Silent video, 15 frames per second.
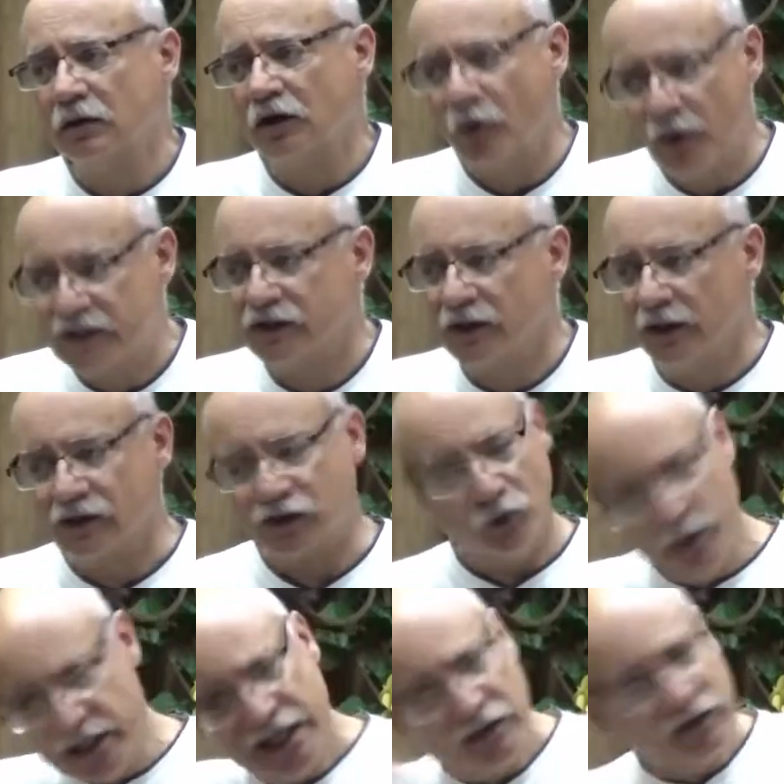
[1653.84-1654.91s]
quick to listen.
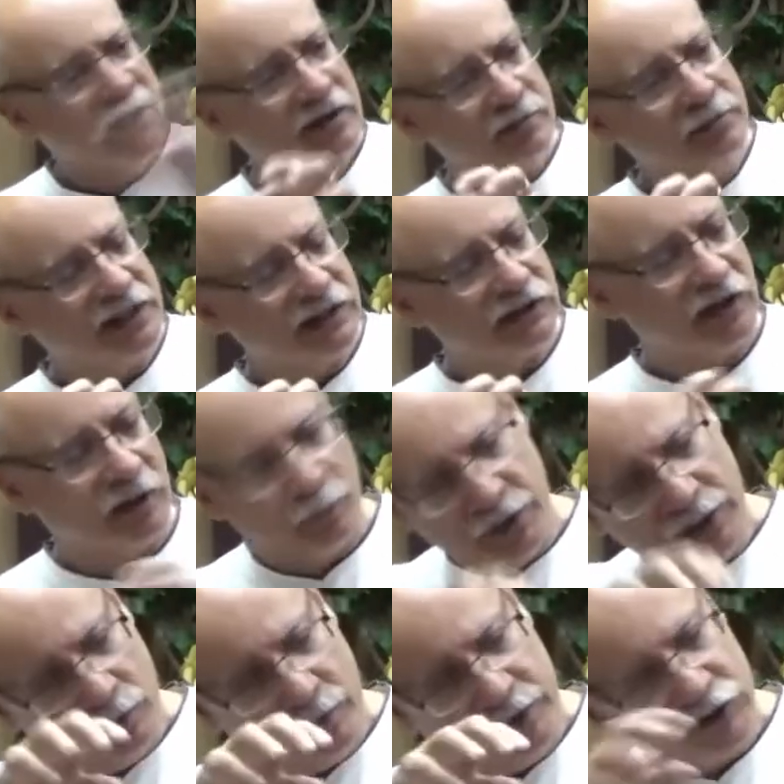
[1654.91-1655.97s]
We get that mixed up.
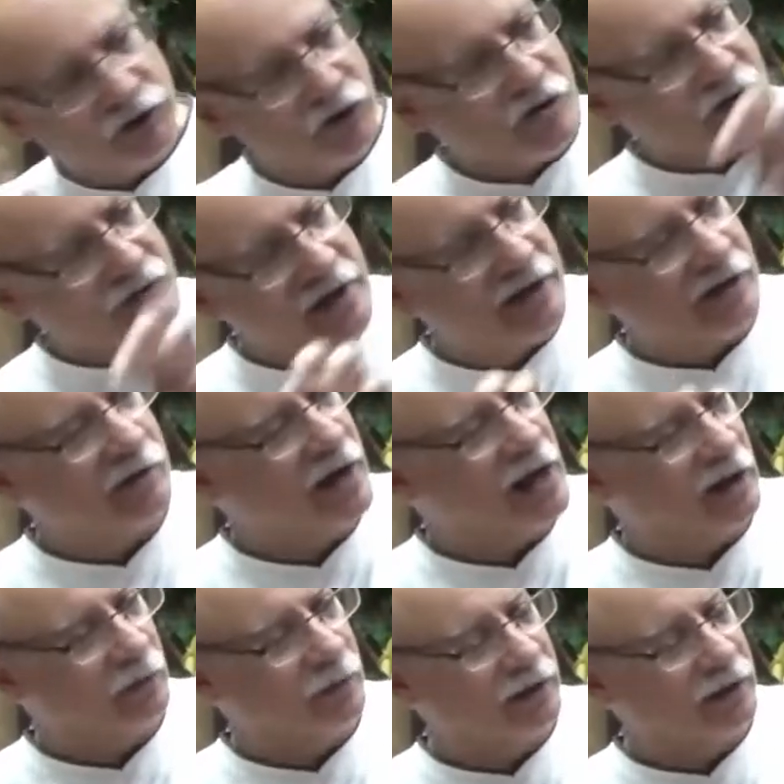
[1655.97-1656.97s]
We turn that around.